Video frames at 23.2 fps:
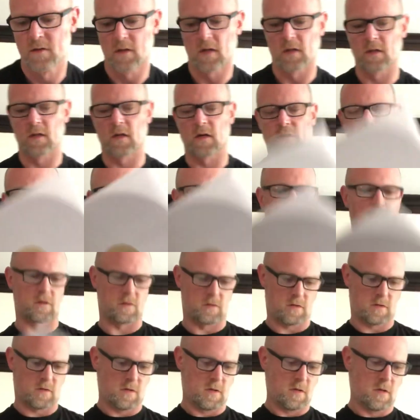Electra
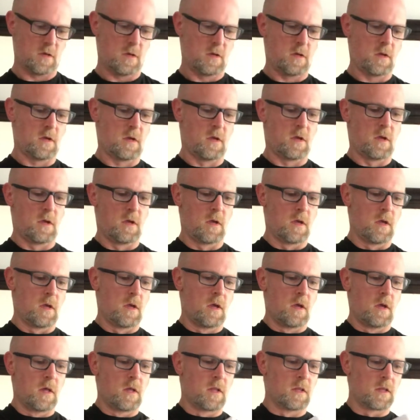
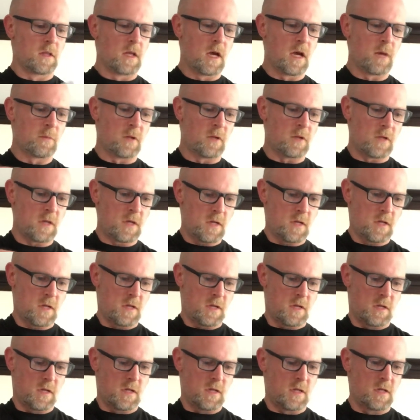label.
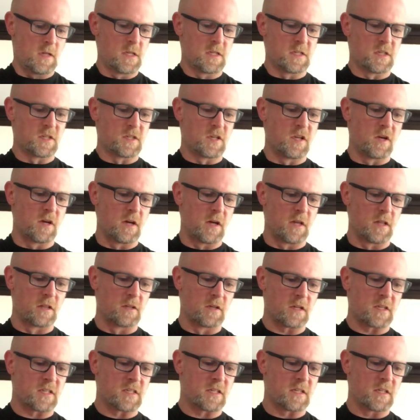This is good. It
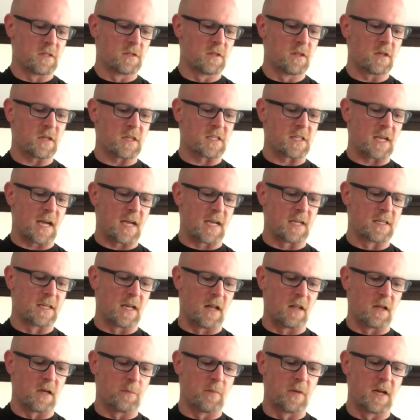looks
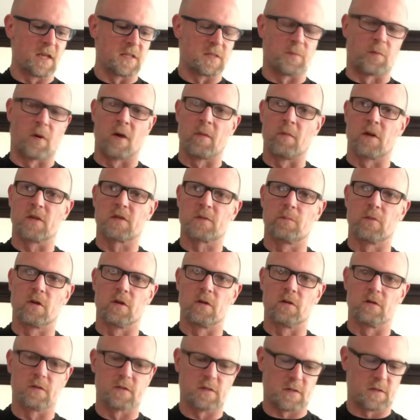psychedelic, but it's pretty much
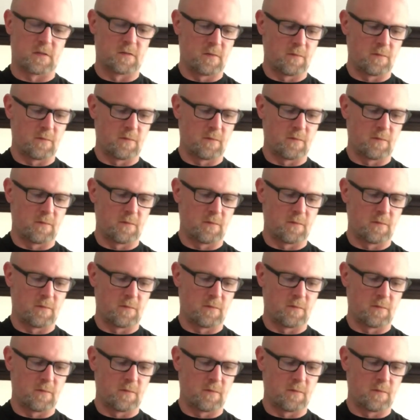blues,